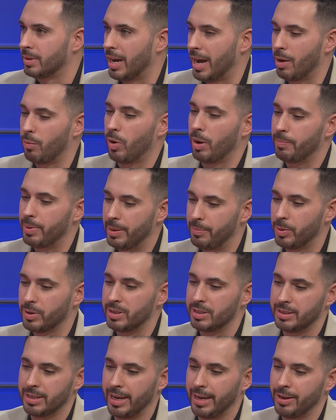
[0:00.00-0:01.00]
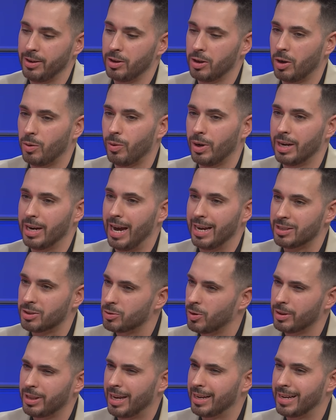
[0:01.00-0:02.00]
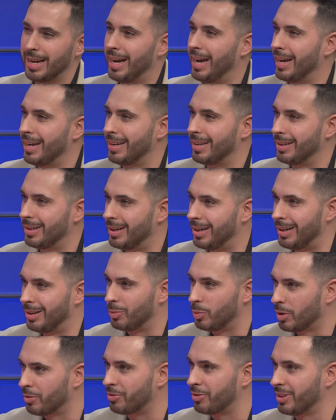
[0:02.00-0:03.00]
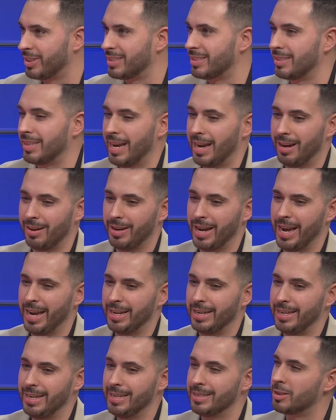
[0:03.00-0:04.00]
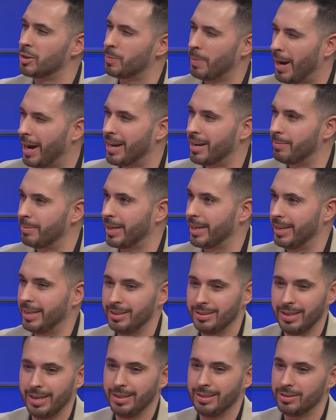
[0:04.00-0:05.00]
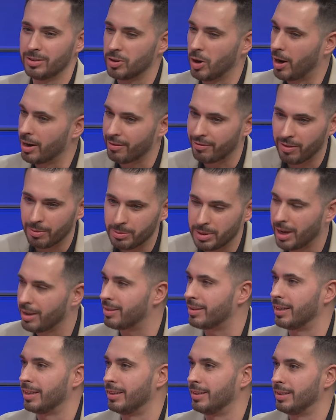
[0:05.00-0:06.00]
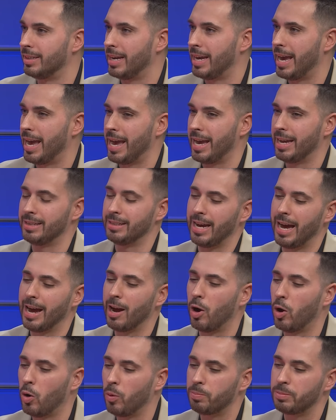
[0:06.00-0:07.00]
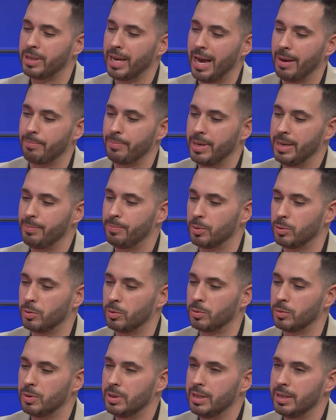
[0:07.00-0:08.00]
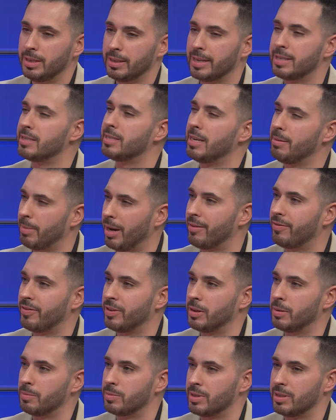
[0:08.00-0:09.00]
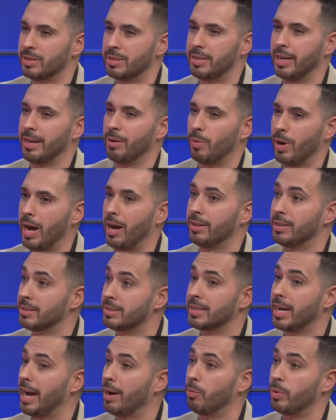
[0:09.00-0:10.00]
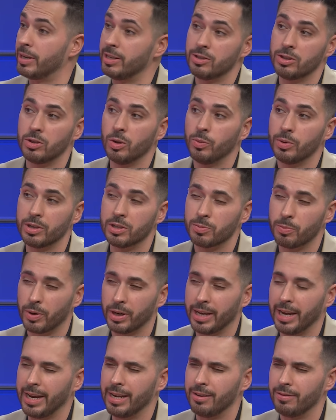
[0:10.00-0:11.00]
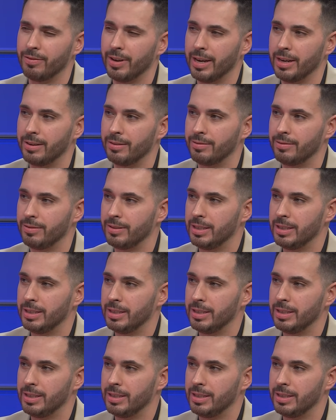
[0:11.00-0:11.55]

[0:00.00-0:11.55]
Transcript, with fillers: I want people to say, you know what, I saw that guy, uh, Wilfred LaSalle, and he inspired me. He, he started from nothing and I hope that people can see my films and say, wow, this guy, what he's doing is pretty innovative.